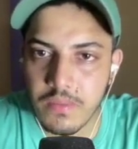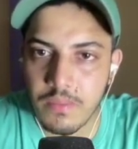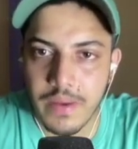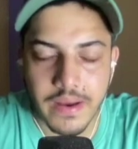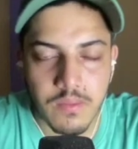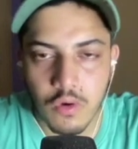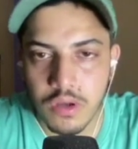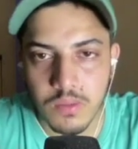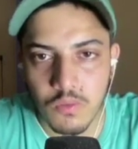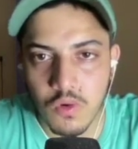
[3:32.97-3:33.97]
a
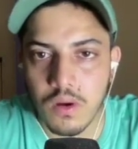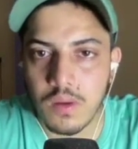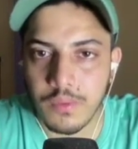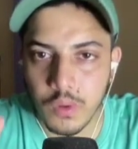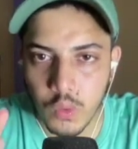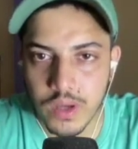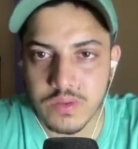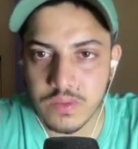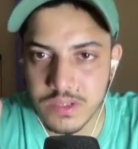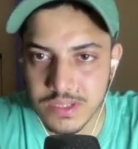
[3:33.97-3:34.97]
parabolic move up to 2x,
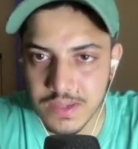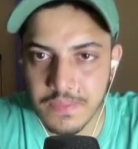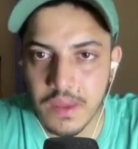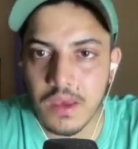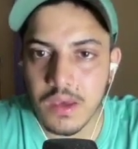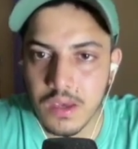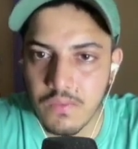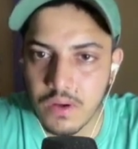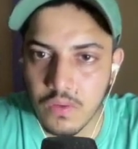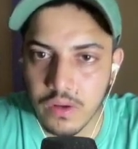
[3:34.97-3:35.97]
we'll see. If
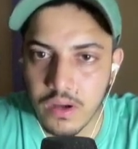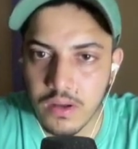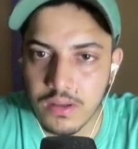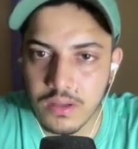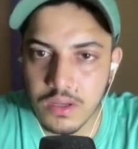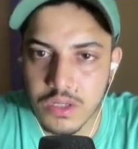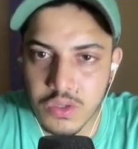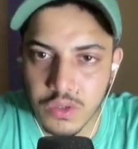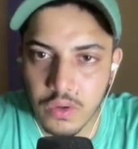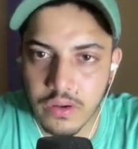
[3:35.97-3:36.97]
it couldn't, so
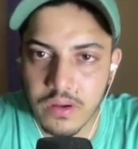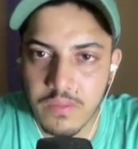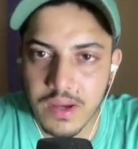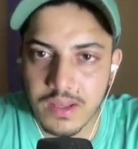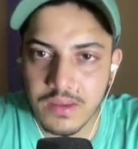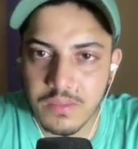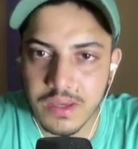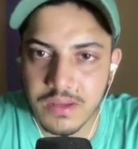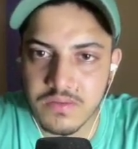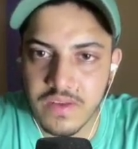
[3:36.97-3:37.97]
it already made the
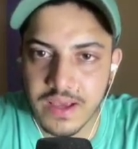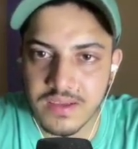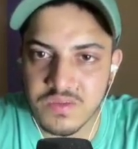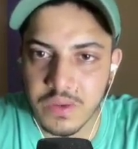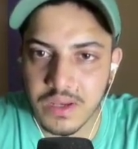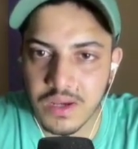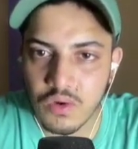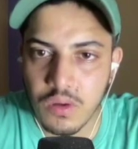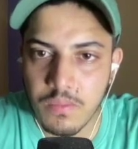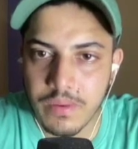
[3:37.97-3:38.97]
bearish flag, spinning
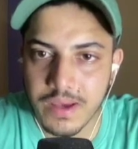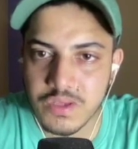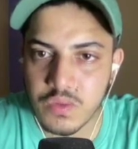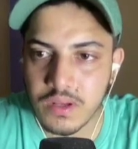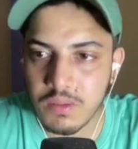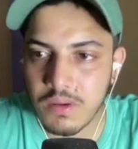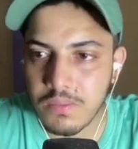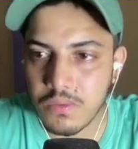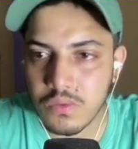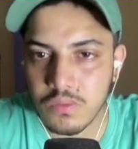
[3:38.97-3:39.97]
top, price will come
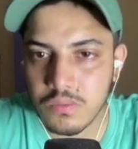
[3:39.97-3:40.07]
up to